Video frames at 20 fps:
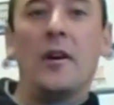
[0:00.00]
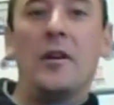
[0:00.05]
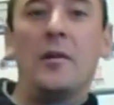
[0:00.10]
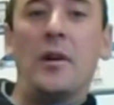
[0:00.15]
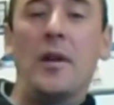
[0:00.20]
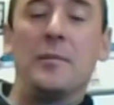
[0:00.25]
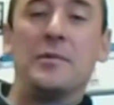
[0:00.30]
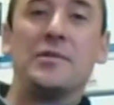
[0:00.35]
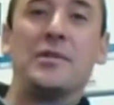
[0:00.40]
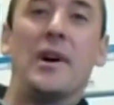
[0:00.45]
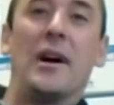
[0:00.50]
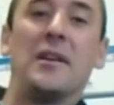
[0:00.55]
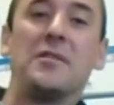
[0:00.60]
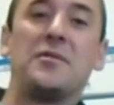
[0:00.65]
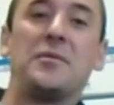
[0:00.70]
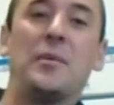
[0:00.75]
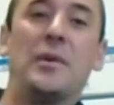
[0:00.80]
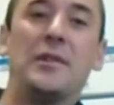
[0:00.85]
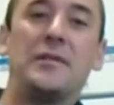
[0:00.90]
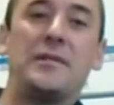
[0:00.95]
My name is Josh
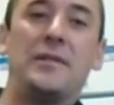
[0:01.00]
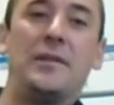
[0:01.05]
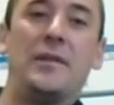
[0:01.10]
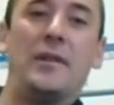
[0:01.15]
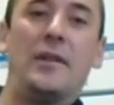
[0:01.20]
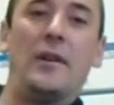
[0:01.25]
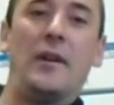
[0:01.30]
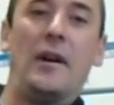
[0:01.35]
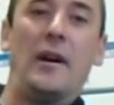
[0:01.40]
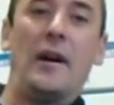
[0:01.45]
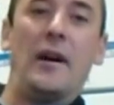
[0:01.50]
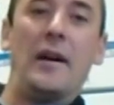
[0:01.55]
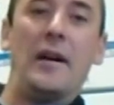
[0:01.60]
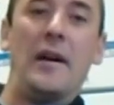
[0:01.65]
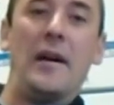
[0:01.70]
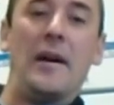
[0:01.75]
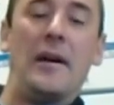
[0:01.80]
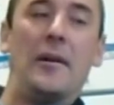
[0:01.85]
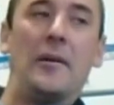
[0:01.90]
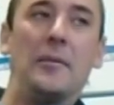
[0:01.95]
Schmitt.
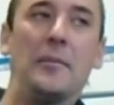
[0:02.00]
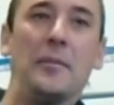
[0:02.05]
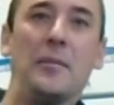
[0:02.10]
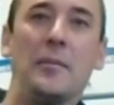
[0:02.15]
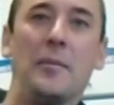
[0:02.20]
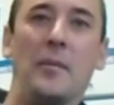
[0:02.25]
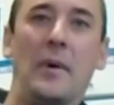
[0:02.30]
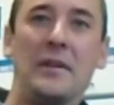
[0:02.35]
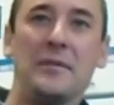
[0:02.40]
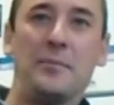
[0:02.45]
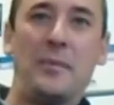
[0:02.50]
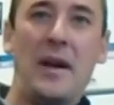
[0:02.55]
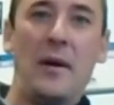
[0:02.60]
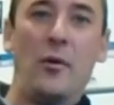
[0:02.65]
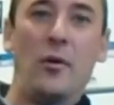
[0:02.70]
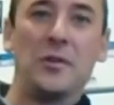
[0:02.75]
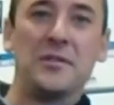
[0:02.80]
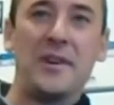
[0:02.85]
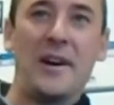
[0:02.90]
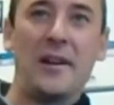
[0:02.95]
My
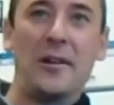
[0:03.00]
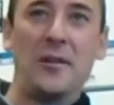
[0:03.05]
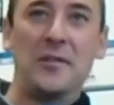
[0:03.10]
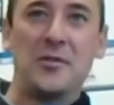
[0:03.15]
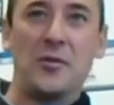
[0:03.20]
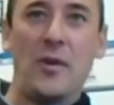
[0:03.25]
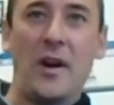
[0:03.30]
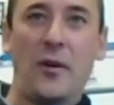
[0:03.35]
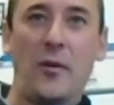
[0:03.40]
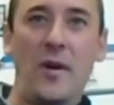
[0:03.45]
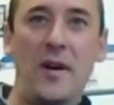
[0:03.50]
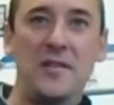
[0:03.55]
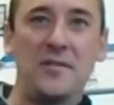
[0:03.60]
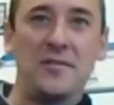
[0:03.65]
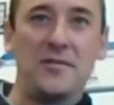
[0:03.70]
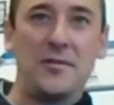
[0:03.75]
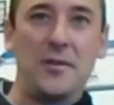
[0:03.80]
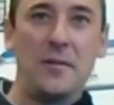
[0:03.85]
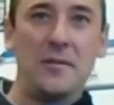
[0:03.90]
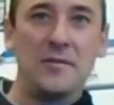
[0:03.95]
payroll title is a
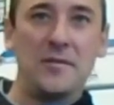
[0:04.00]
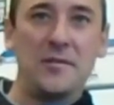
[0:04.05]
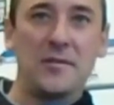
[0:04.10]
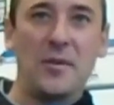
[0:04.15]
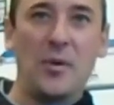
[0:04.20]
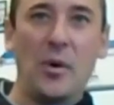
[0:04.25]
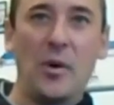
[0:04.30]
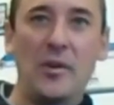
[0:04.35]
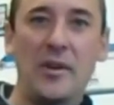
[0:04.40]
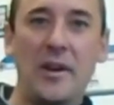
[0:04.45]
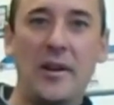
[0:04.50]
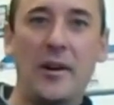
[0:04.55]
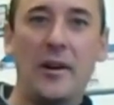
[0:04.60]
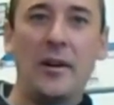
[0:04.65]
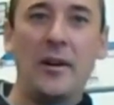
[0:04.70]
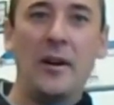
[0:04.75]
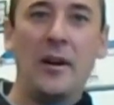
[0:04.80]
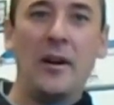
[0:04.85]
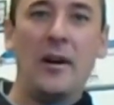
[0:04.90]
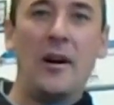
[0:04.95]
Recreation Services Coordinator.
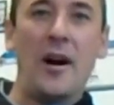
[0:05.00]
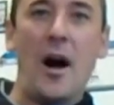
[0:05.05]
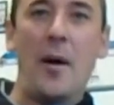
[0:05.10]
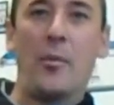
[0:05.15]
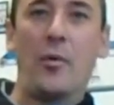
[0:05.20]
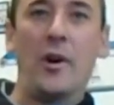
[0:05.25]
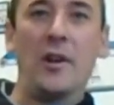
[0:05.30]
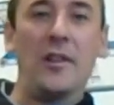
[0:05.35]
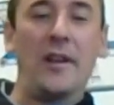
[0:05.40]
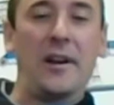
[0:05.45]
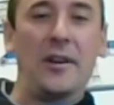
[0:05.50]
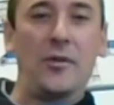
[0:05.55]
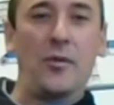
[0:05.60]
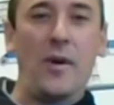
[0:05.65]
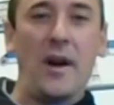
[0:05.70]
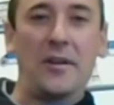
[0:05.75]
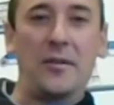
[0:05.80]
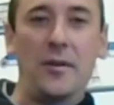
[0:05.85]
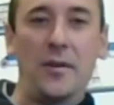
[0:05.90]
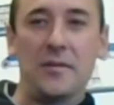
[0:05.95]
I operate like a
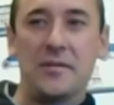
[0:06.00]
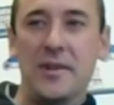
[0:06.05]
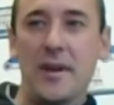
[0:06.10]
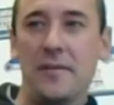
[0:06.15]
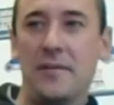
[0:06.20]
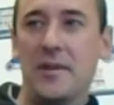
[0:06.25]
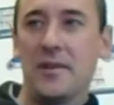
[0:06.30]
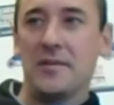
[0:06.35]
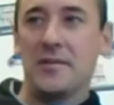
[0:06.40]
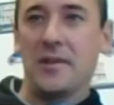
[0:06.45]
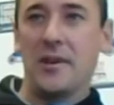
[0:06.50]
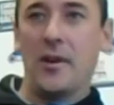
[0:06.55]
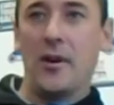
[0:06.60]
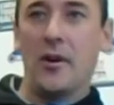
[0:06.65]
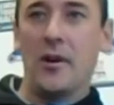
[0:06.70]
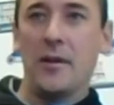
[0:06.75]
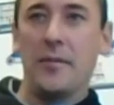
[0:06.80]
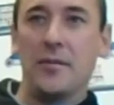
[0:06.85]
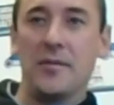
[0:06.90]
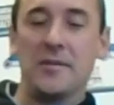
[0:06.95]
Director of Safety and
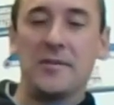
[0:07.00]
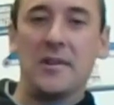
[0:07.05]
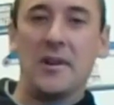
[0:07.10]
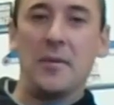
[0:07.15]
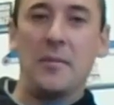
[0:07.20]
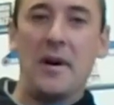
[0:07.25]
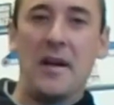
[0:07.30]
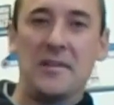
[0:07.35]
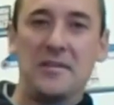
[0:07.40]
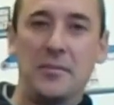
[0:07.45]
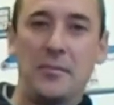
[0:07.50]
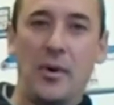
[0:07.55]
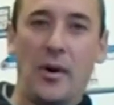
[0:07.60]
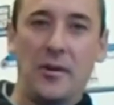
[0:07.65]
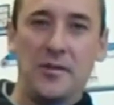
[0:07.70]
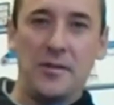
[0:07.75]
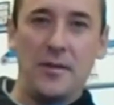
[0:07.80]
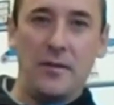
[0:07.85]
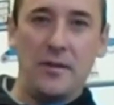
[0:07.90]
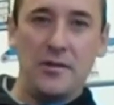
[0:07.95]
Security for the City of Madison
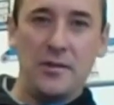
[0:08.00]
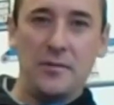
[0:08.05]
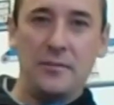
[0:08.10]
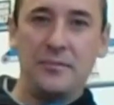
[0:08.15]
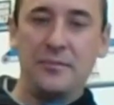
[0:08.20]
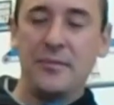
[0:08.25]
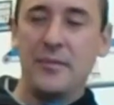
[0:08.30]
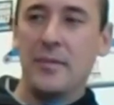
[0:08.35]
Parks Division.